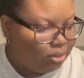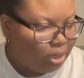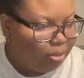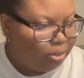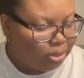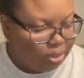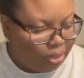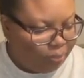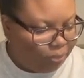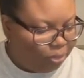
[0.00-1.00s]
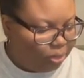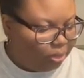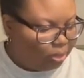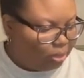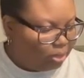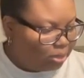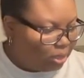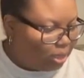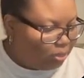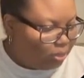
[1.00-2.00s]
I'm just gonna go for it because
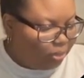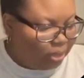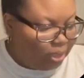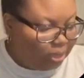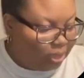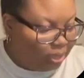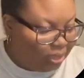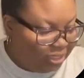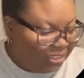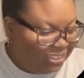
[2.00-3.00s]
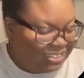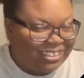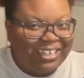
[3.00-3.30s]
I don't know what the heck that is.